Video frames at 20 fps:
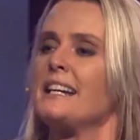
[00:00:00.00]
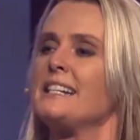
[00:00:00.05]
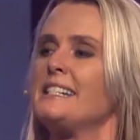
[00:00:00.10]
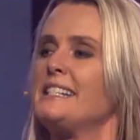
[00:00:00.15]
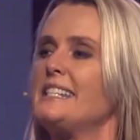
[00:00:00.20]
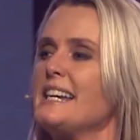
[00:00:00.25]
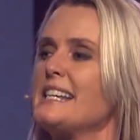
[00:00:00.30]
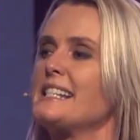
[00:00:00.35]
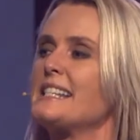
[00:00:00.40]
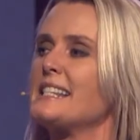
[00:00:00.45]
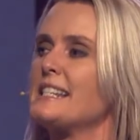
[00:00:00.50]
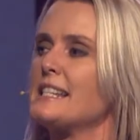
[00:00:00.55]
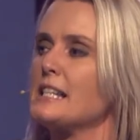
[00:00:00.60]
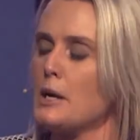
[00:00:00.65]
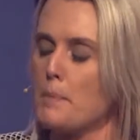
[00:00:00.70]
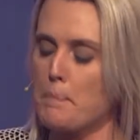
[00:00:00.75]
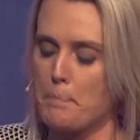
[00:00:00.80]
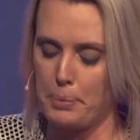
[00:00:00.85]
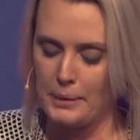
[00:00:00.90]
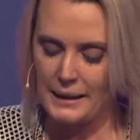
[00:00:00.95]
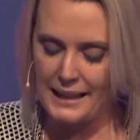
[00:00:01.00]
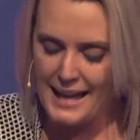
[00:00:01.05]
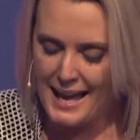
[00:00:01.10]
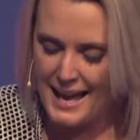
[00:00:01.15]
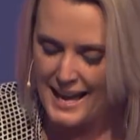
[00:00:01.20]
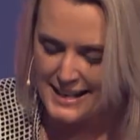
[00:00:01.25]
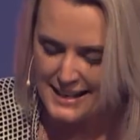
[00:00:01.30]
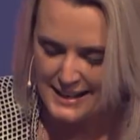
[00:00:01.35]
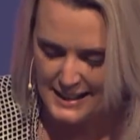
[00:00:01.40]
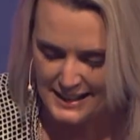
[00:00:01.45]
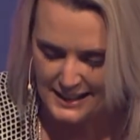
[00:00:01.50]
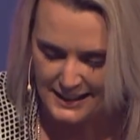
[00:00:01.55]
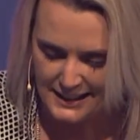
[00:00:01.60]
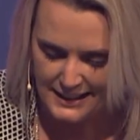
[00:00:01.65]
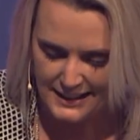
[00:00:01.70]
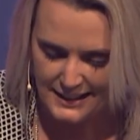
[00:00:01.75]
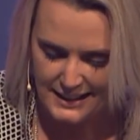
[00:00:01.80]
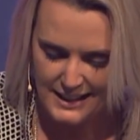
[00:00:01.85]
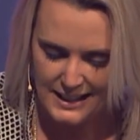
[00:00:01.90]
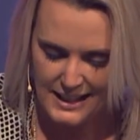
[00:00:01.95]
discipline.
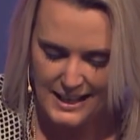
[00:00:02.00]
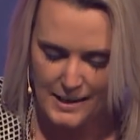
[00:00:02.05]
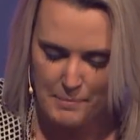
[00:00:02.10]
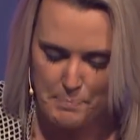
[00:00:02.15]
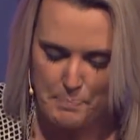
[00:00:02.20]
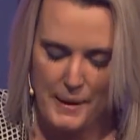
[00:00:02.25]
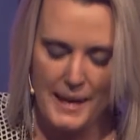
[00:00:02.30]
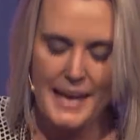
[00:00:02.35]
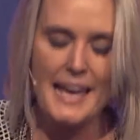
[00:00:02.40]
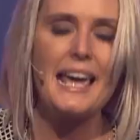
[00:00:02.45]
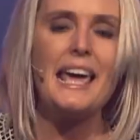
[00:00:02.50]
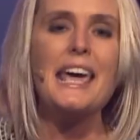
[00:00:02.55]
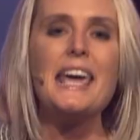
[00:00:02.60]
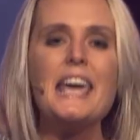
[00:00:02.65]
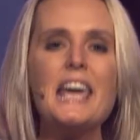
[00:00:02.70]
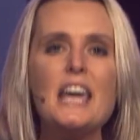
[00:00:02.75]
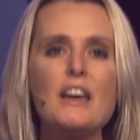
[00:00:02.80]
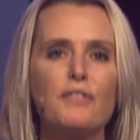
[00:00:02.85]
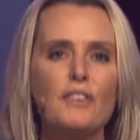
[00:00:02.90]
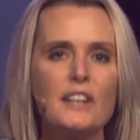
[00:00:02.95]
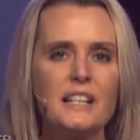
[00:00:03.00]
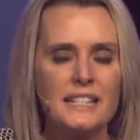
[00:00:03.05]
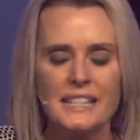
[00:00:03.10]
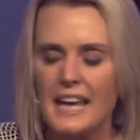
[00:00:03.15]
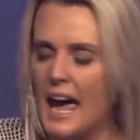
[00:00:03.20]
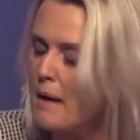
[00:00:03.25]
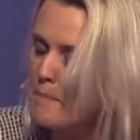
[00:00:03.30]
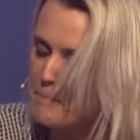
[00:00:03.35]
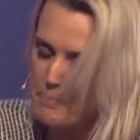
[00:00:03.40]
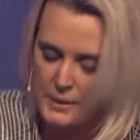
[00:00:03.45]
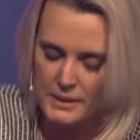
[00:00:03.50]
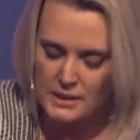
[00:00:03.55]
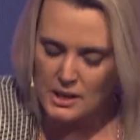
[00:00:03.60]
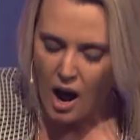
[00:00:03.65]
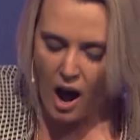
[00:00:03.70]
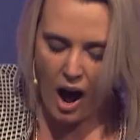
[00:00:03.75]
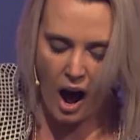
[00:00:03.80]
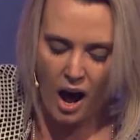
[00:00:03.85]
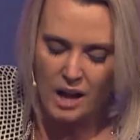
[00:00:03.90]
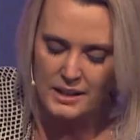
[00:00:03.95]
Be even tempered,
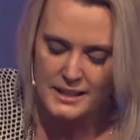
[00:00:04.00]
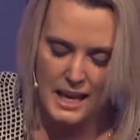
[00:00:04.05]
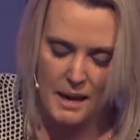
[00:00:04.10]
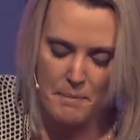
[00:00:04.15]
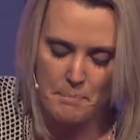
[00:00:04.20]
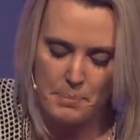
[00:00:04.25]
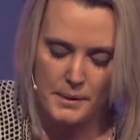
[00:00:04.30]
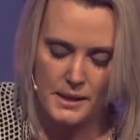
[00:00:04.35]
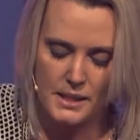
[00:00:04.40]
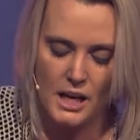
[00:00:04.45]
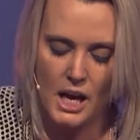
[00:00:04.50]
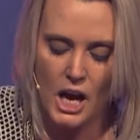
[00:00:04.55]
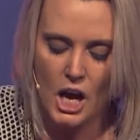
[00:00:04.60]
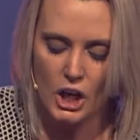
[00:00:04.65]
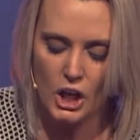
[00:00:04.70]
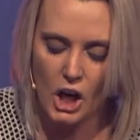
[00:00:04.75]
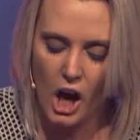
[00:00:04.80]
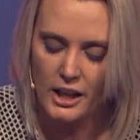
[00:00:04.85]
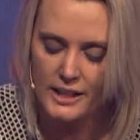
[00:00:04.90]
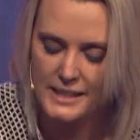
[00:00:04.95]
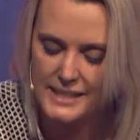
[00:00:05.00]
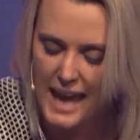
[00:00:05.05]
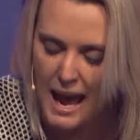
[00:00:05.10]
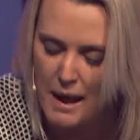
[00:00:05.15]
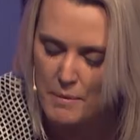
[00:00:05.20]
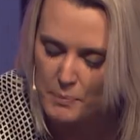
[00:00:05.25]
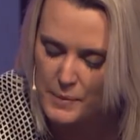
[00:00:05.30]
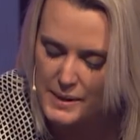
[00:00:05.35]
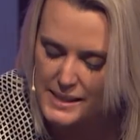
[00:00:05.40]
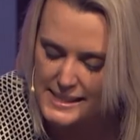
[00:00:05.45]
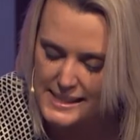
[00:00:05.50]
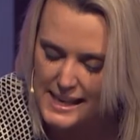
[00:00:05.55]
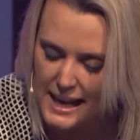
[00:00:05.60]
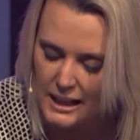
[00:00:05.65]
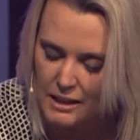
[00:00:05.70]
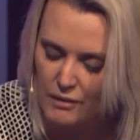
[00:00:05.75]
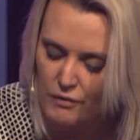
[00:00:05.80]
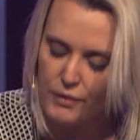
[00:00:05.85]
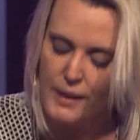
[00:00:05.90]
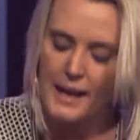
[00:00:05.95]
not hot tempered, content with
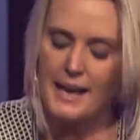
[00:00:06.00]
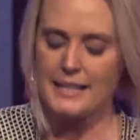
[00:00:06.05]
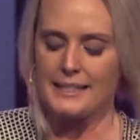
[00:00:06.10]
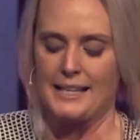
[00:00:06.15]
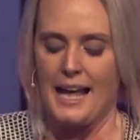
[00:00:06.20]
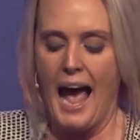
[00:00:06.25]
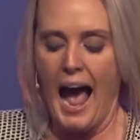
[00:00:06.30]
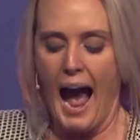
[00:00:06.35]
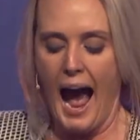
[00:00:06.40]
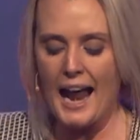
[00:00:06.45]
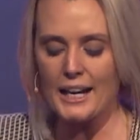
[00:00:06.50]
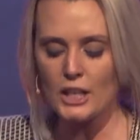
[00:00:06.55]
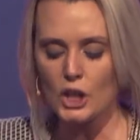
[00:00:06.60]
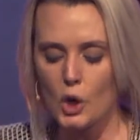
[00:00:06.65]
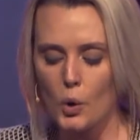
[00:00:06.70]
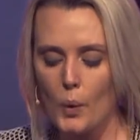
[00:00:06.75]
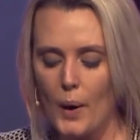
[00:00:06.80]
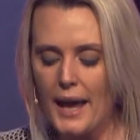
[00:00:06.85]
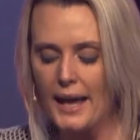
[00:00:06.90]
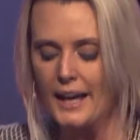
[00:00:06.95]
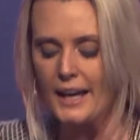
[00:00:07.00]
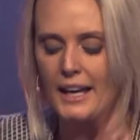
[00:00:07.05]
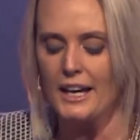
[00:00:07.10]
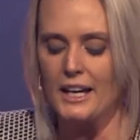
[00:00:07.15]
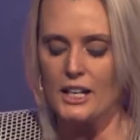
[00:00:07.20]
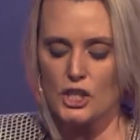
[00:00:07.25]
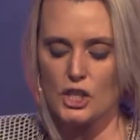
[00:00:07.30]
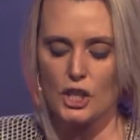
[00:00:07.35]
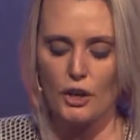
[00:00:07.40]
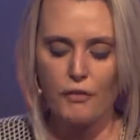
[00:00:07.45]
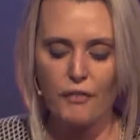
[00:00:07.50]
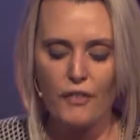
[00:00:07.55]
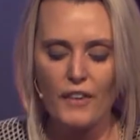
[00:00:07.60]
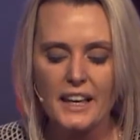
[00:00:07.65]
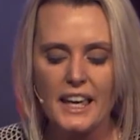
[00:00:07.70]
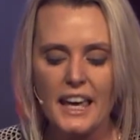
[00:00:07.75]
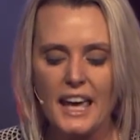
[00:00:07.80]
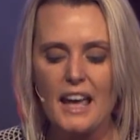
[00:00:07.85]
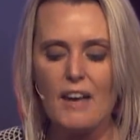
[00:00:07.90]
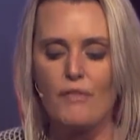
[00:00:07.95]
second place, and quick to
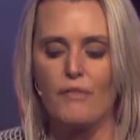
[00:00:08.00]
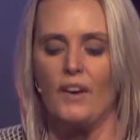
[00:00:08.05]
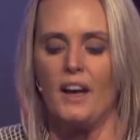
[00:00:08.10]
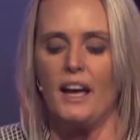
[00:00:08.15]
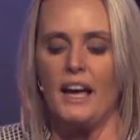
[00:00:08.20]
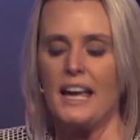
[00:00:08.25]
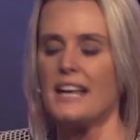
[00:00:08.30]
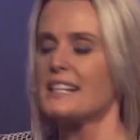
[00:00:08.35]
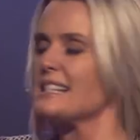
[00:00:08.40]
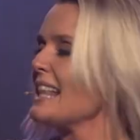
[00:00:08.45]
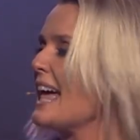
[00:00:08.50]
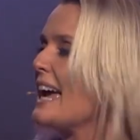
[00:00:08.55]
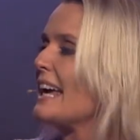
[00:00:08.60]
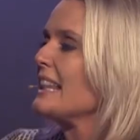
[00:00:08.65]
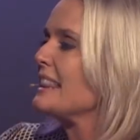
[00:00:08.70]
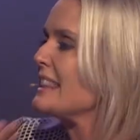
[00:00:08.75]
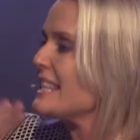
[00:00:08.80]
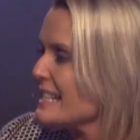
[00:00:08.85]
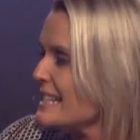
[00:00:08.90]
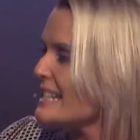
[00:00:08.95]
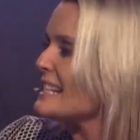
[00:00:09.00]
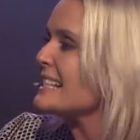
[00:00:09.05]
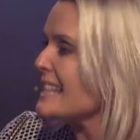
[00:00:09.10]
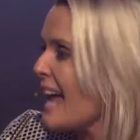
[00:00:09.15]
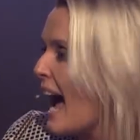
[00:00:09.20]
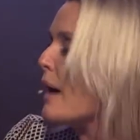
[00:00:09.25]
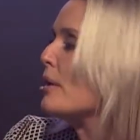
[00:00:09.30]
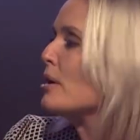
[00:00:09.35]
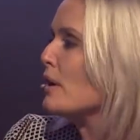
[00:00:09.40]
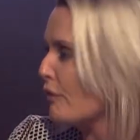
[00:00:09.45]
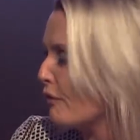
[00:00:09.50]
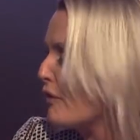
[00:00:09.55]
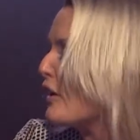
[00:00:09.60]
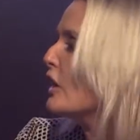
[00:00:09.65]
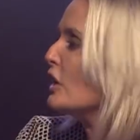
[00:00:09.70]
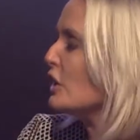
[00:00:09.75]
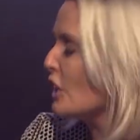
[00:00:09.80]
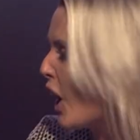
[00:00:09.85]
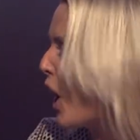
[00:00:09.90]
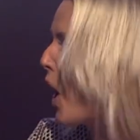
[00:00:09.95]
forgive. He's like, this is how you
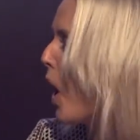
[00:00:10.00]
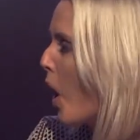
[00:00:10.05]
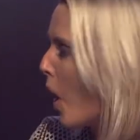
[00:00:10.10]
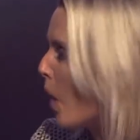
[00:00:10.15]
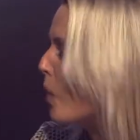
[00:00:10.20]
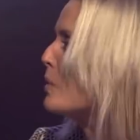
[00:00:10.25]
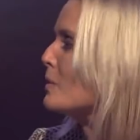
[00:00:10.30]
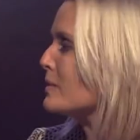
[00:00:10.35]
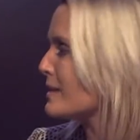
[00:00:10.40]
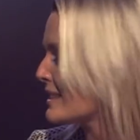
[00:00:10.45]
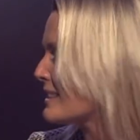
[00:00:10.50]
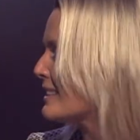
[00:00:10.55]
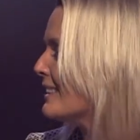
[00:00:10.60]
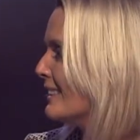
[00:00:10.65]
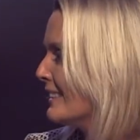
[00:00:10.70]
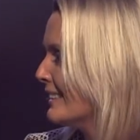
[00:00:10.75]
fill your holes.